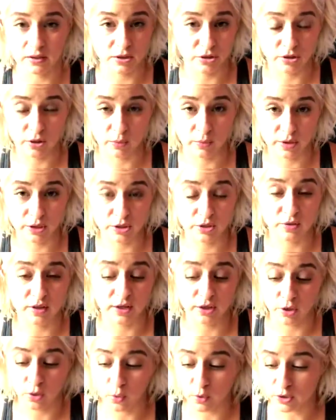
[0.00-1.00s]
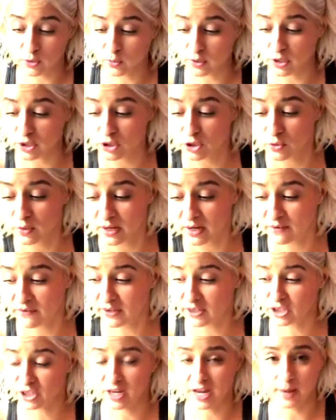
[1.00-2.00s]
You don't want to do that. You always want to do it in a
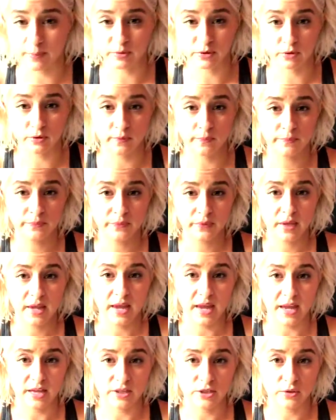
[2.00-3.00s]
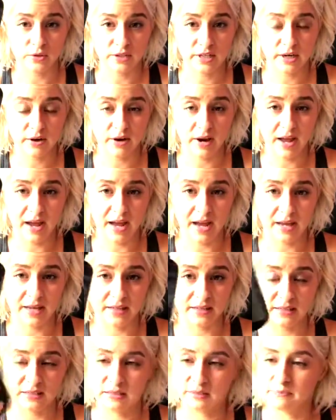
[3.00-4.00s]
veggie capsule. And doTERRA
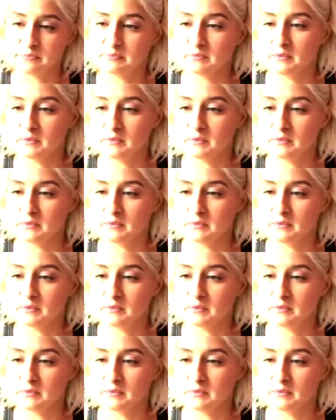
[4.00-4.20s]
has,